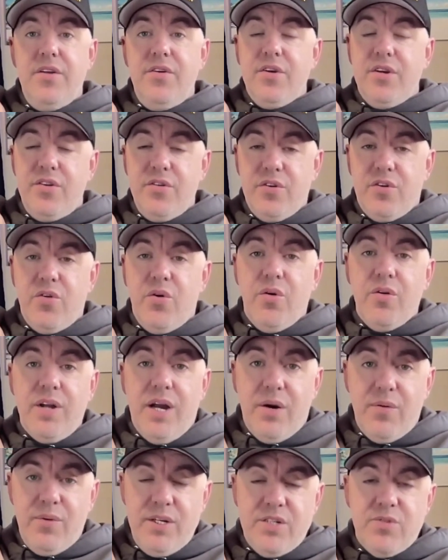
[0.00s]
You can do cold
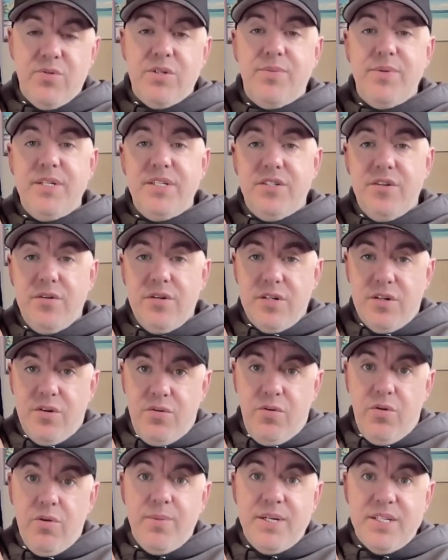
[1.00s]
outreach, which means you're
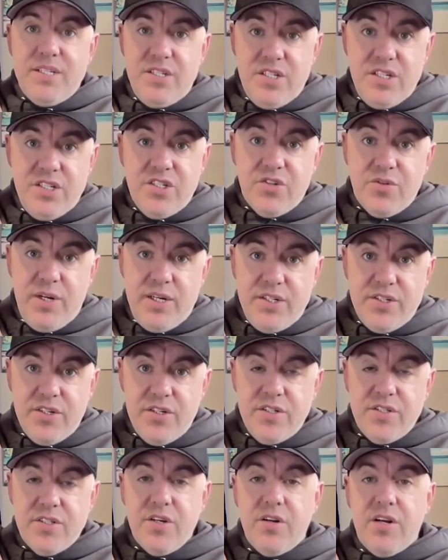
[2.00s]
cold messaging
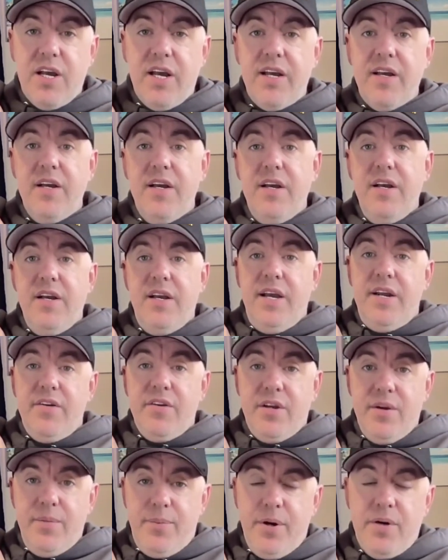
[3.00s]
strangers, okay? And
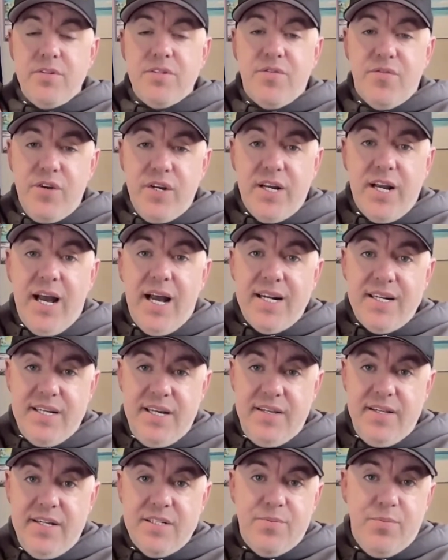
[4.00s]
you can post free
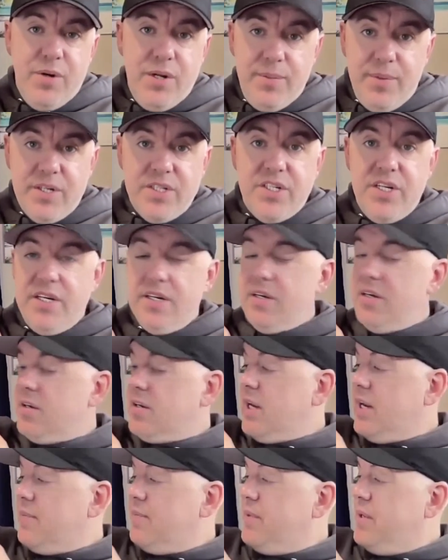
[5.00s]
content. That's pretty much it,
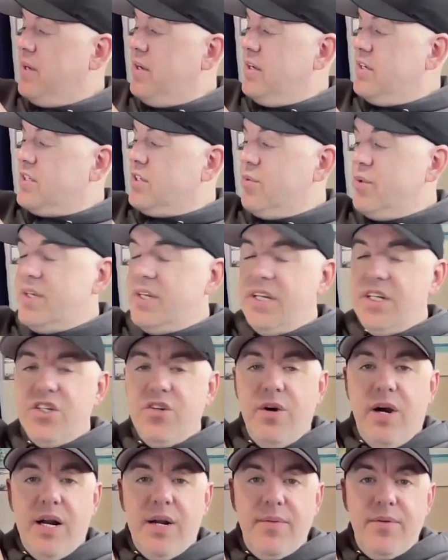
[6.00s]
okay? So we teach
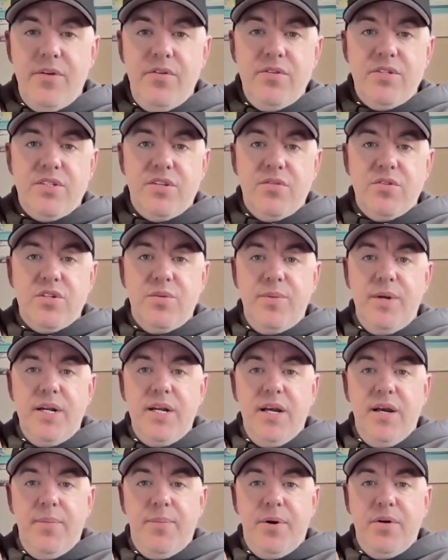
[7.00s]
you how to use social
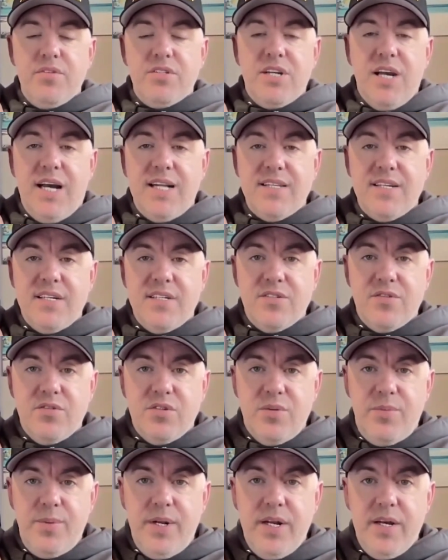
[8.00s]
media, post content on
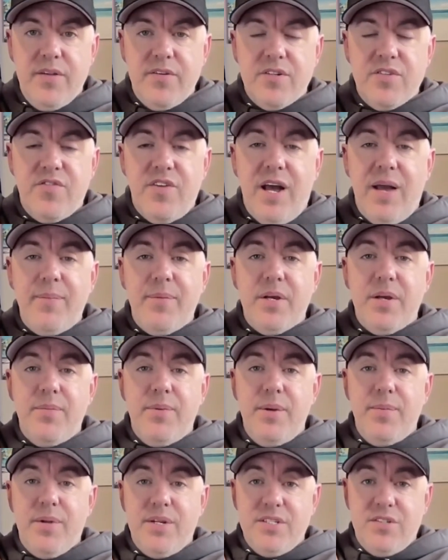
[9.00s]
social media. There's 5 billion
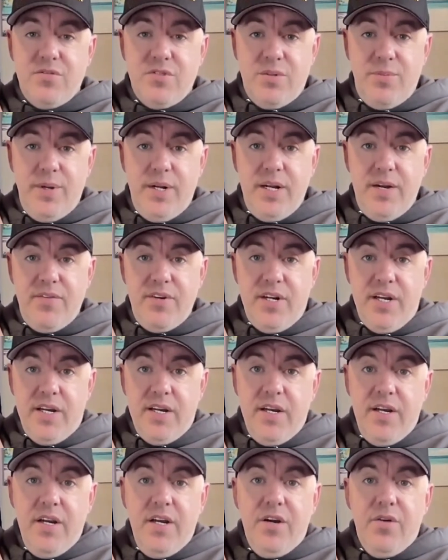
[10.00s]
people on social media every day,
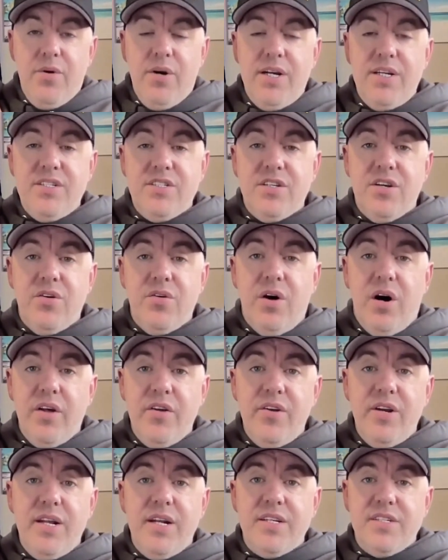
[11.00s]
right? So
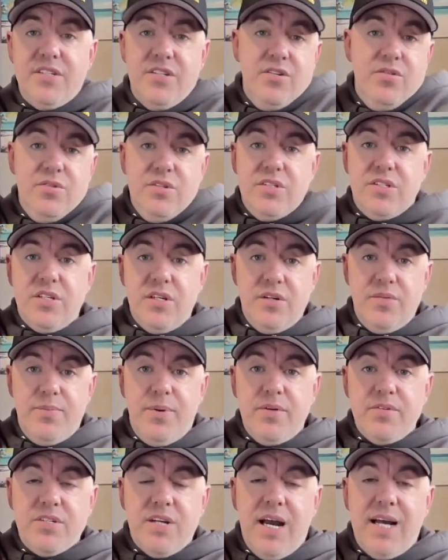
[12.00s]
all you need to do is
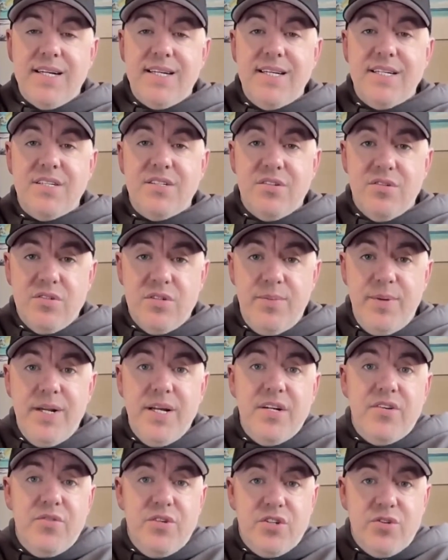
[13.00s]
post content to social
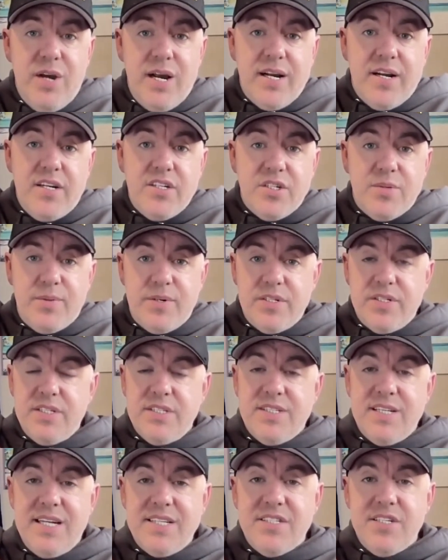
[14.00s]
media to attract customers.
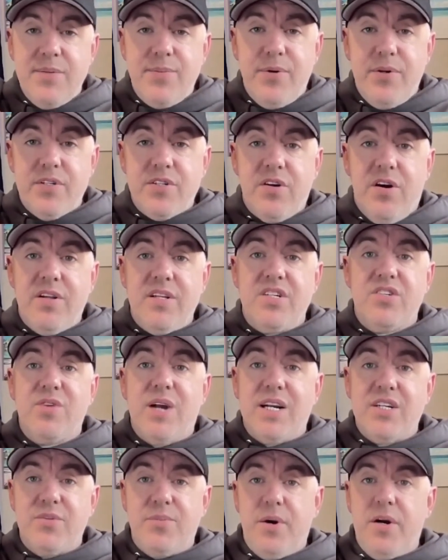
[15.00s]
It's that simple. It's called
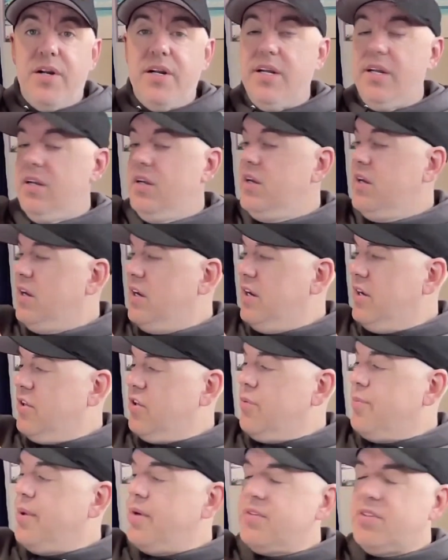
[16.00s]
attraction marketing.
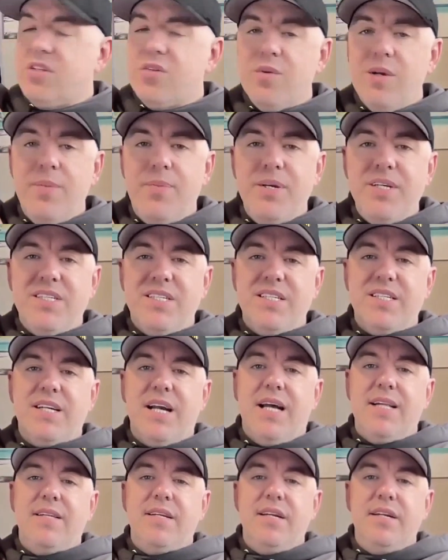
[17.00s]
You post 3 pieces of
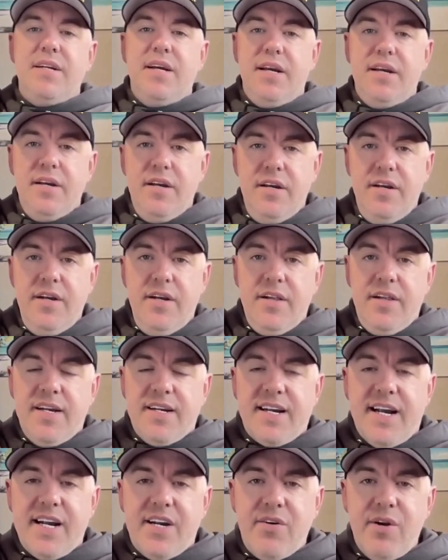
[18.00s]
content a day.
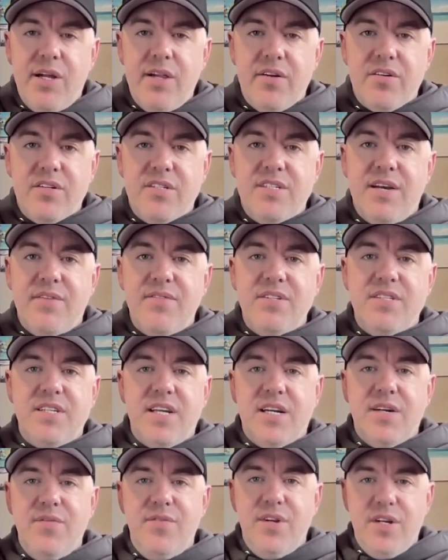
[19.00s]
Like I create little
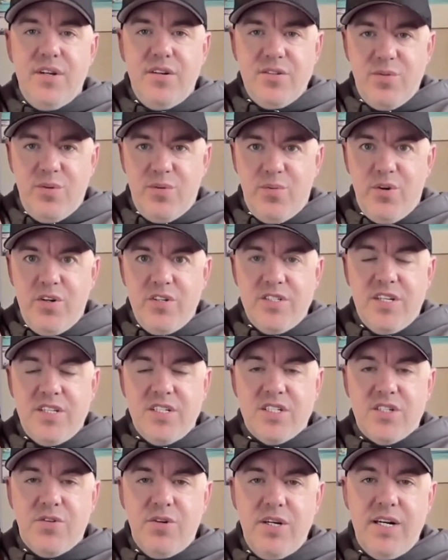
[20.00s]
7-second videos with words on
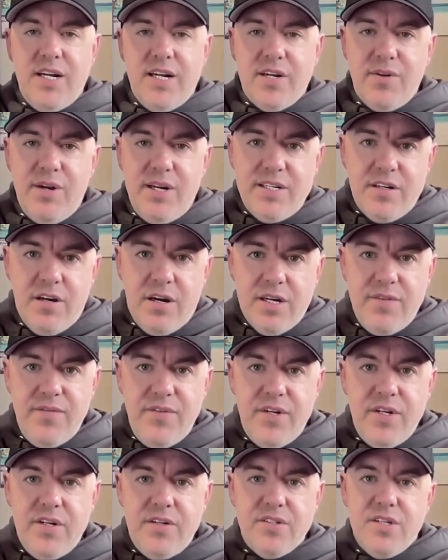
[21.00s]
the screen. I create talking
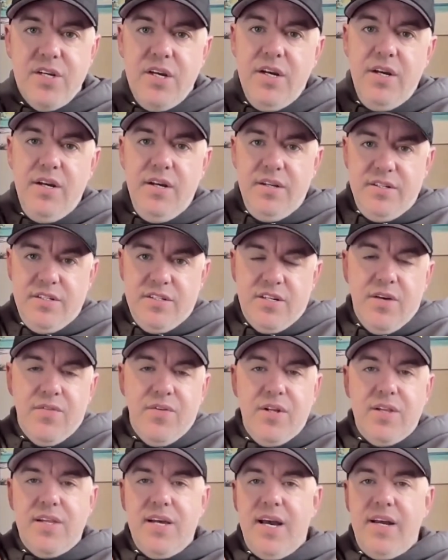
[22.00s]
videos, stuff
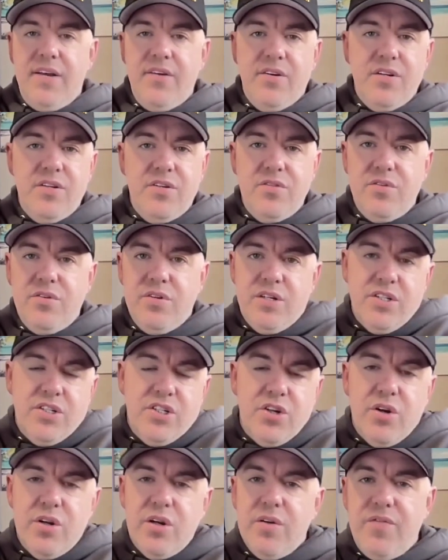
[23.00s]
like that. You can
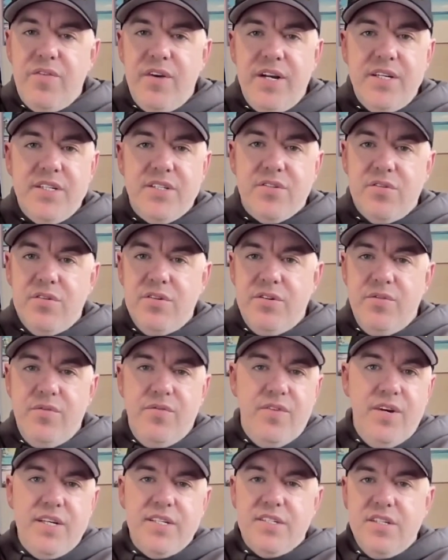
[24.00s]
show your face or do
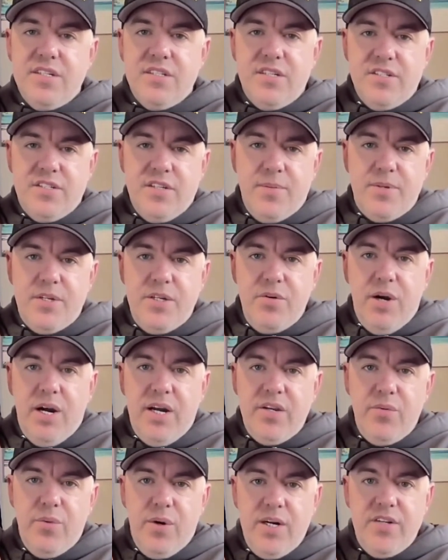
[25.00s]
faceless. It's up to you
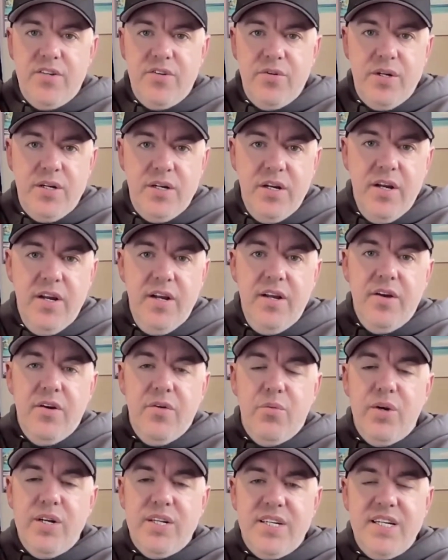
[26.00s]
how you want to do it.
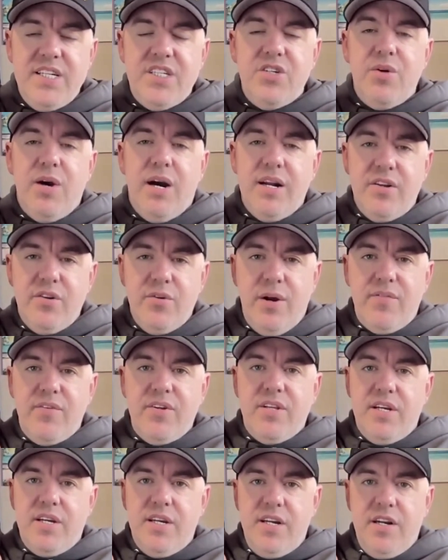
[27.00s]
We teach you how to do
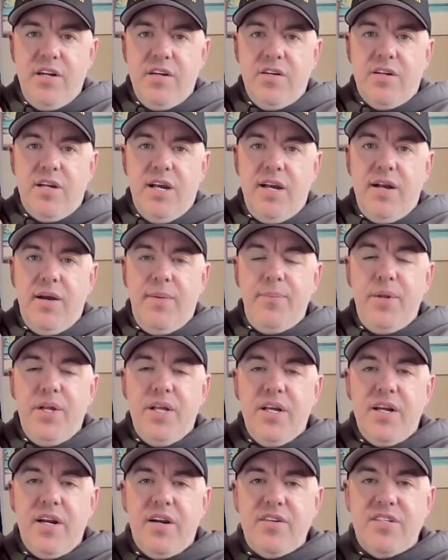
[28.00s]
everything here. Okay. A
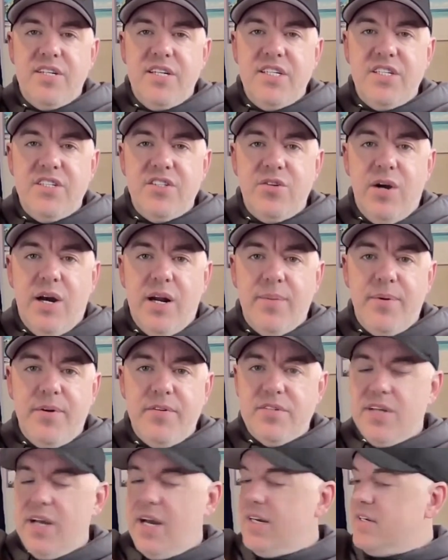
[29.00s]
millionaire teaches you how to
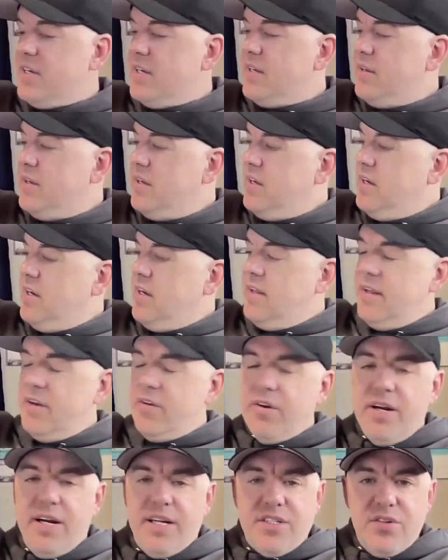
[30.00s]
post content. Then
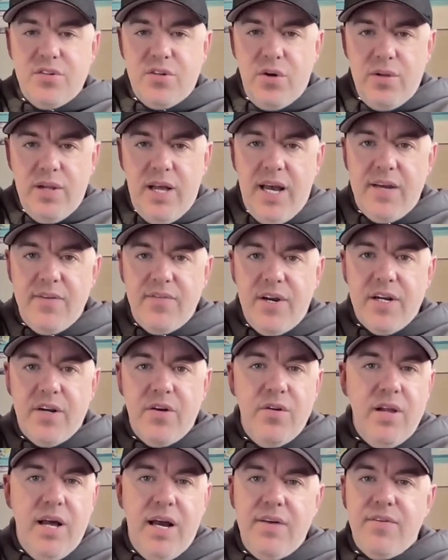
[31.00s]
you can also go live. I
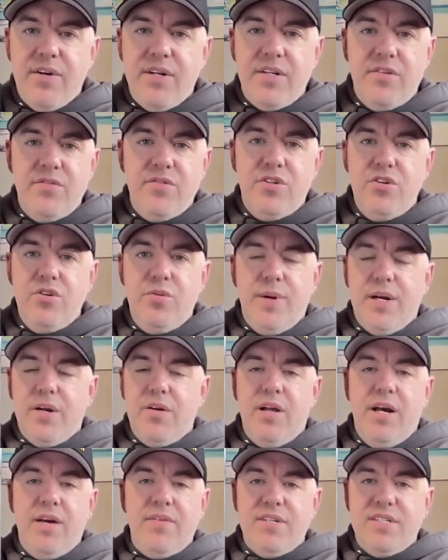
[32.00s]
go live on YouTube. I
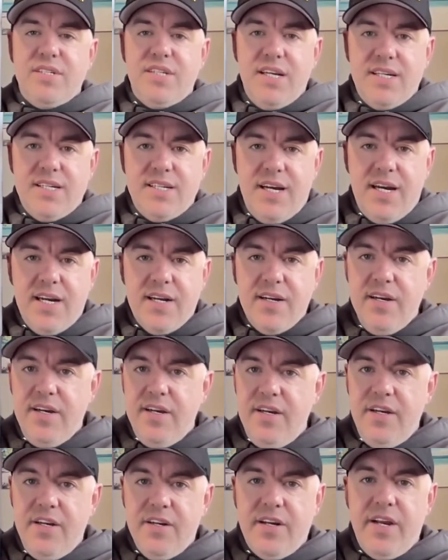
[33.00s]
go live on TikTok.
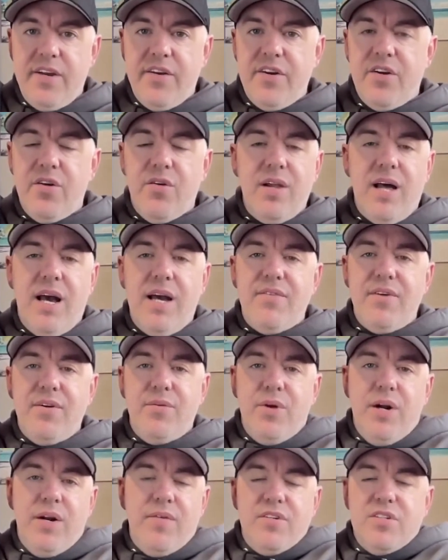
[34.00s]
Okay. You can go live
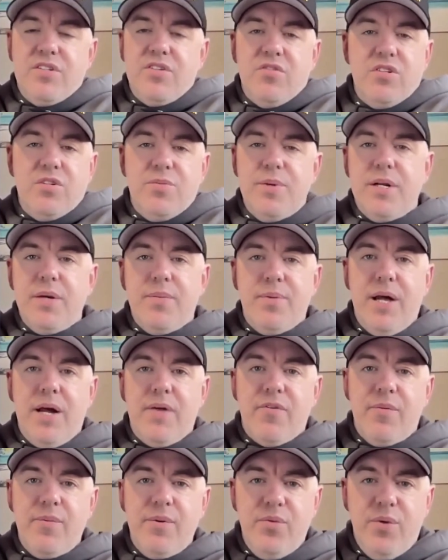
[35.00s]
on whatever social media
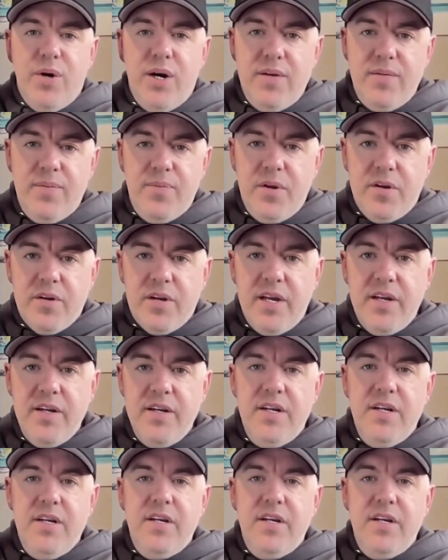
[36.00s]
platform you want. Okay.